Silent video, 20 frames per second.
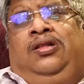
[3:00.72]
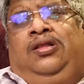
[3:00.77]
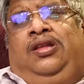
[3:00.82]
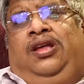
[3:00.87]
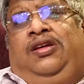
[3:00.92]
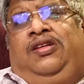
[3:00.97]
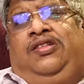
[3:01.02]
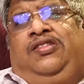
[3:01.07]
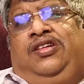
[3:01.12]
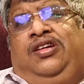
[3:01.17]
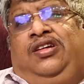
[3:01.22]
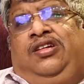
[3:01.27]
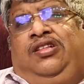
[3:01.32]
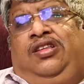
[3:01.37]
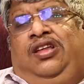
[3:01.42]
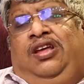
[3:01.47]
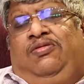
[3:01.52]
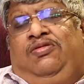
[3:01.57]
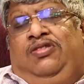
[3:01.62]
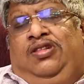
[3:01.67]
they
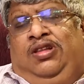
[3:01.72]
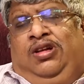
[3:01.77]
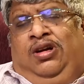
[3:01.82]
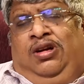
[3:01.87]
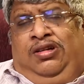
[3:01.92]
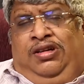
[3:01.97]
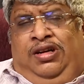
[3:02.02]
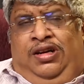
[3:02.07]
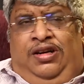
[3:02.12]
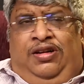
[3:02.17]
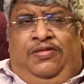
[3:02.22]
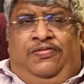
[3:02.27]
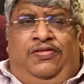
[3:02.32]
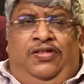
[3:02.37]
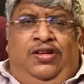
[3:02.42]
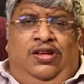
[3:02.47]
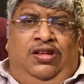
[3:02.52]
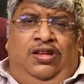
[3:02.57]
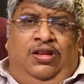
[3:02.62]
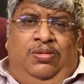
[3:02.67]
said they will not interfere